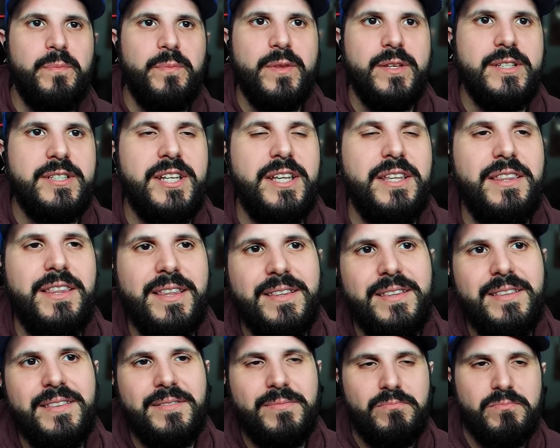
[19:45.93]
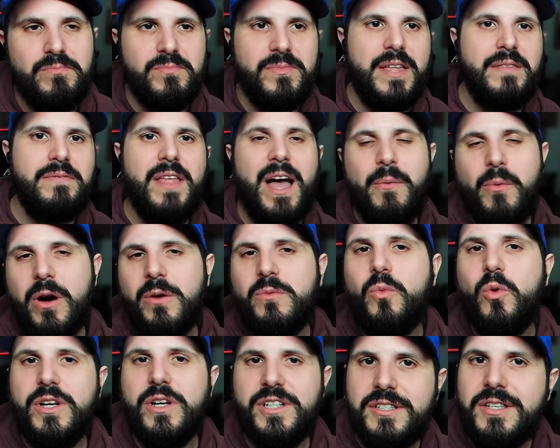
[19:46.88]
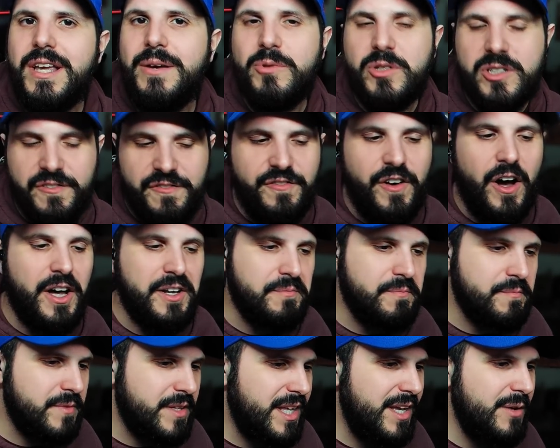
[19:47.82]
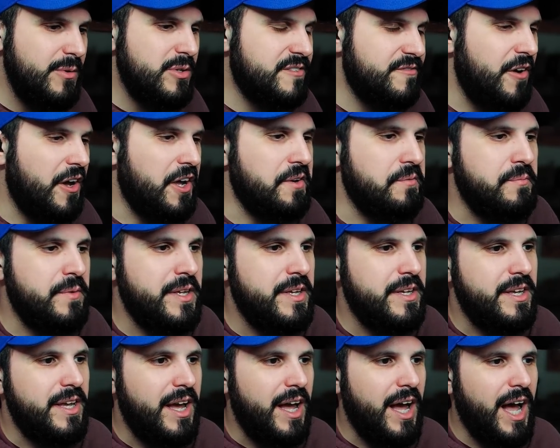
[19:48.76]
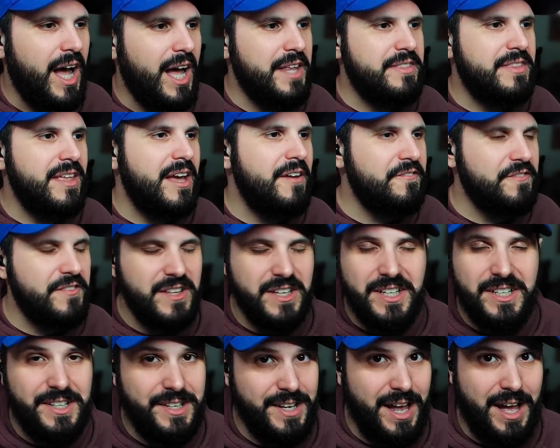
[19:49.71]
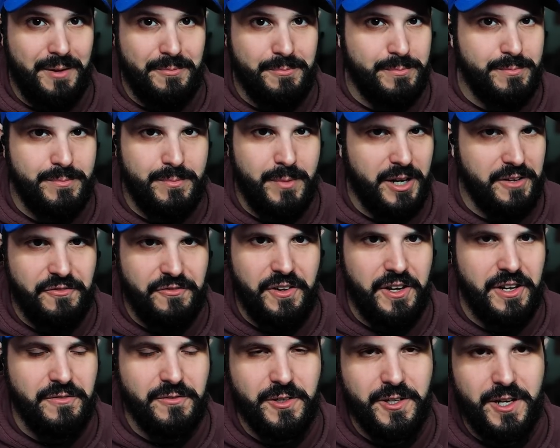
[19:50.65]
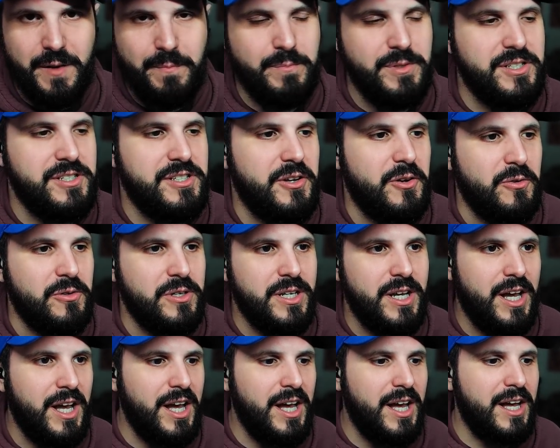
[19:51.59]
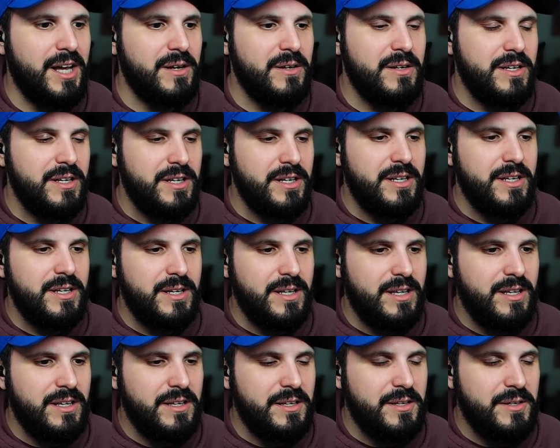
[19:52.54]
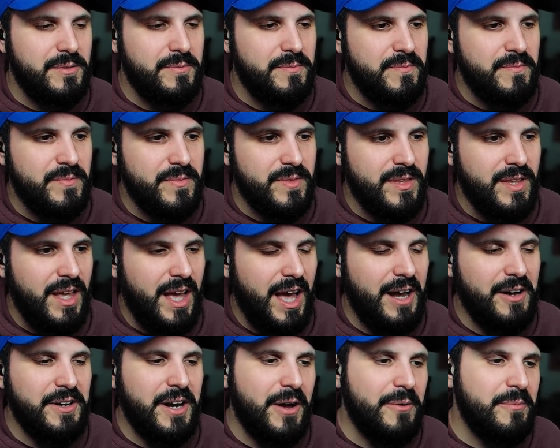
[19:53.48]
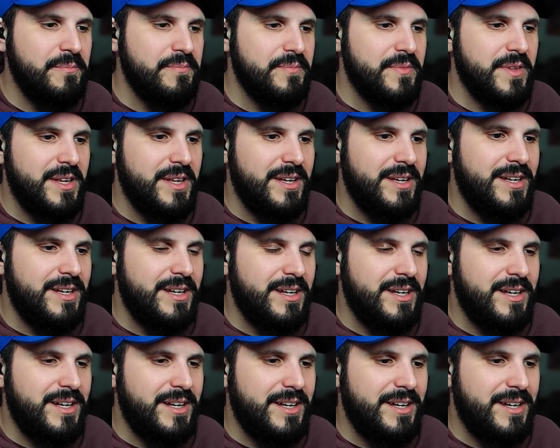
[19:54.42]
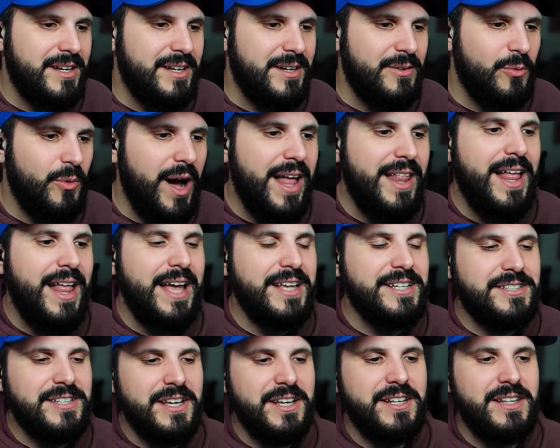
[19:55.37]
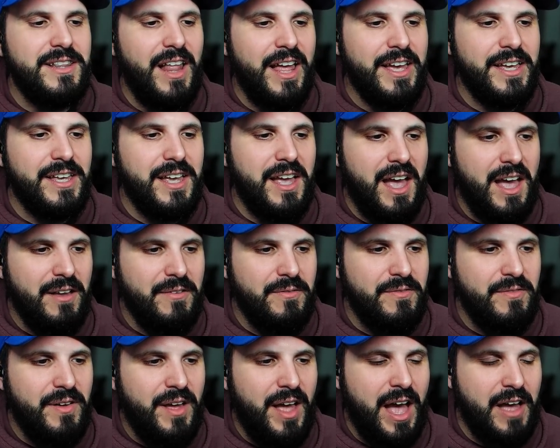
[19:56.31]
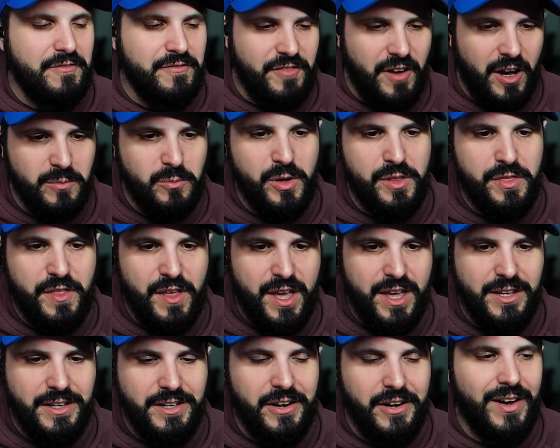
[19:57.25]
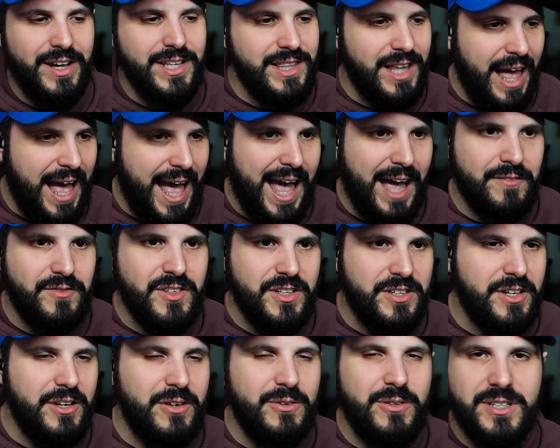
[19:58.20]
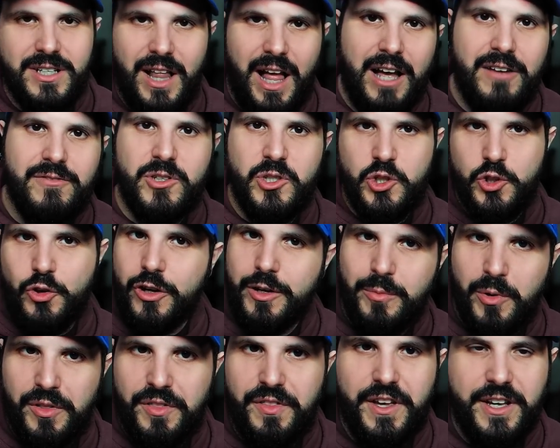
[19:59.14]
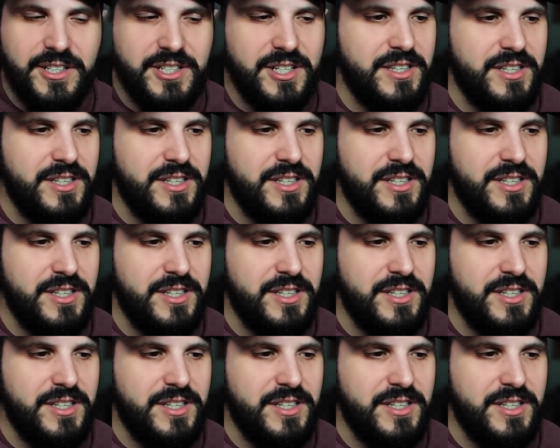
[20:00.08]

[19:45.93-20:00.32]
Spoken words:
It was fun. It was fun. Definitely not my favorite episode. I don't know. While I did like have fun with it, you know, I laughed. You know, there's a lot of enjoyable things in